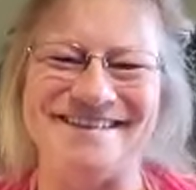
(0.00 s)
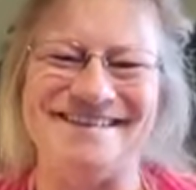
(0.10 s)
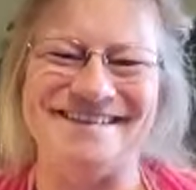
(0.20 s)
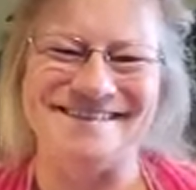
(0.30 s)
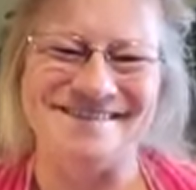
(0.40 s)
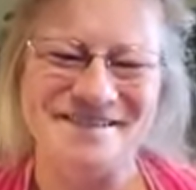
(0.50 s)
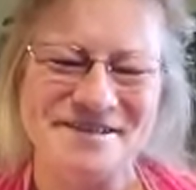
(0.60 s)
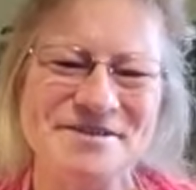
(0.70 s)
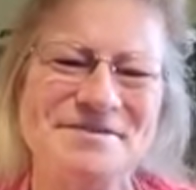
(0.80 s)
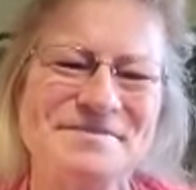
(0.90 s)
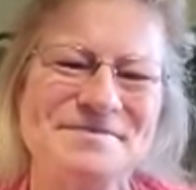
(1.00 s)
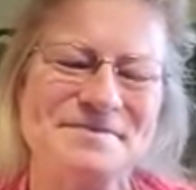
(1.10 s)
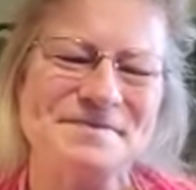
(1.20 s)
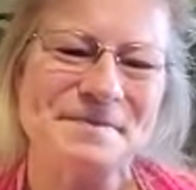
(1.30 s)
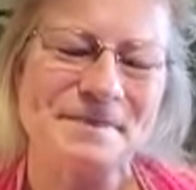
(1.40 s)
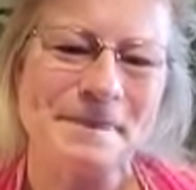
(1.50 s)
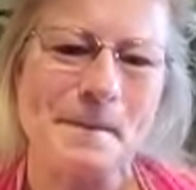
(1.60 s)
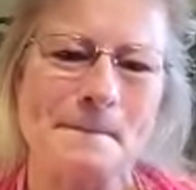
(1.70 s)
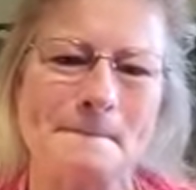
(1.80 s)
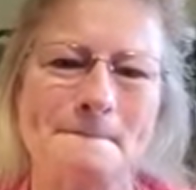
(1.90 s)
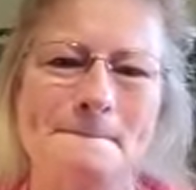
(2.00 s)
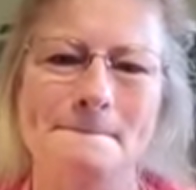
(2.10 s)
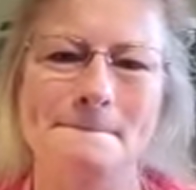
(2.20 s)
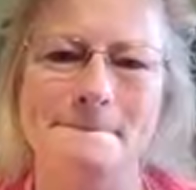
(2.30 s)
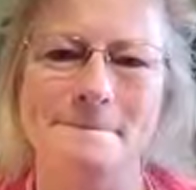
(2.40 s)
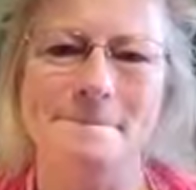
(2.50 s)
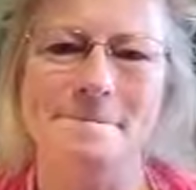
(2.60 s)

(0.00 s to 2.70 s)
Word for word: So, you know, um, it,